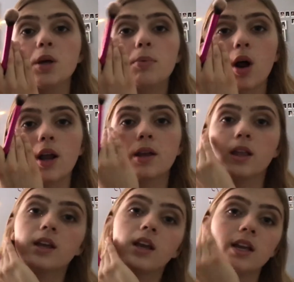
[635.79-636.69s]
product
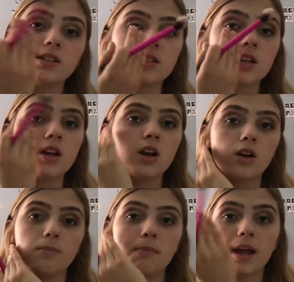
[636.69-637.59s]
like is
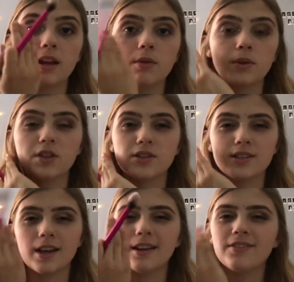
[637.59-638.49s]
bending with your
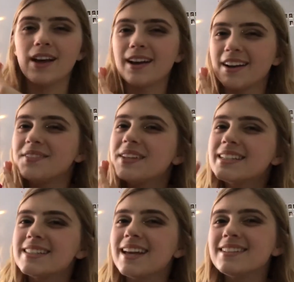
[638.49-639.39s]
skin, if that kind of
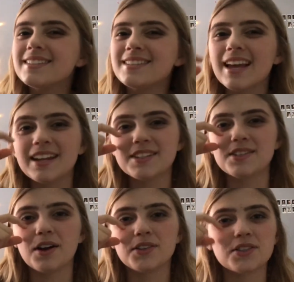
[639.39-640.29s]
makes sense, and it's
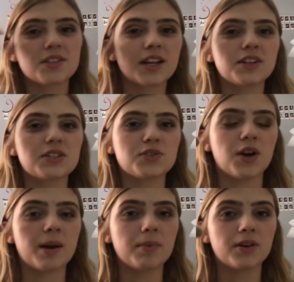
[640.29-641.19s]
not just like a
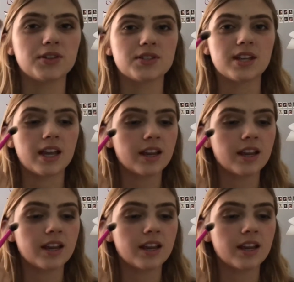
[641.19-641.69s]
stripe on your skin.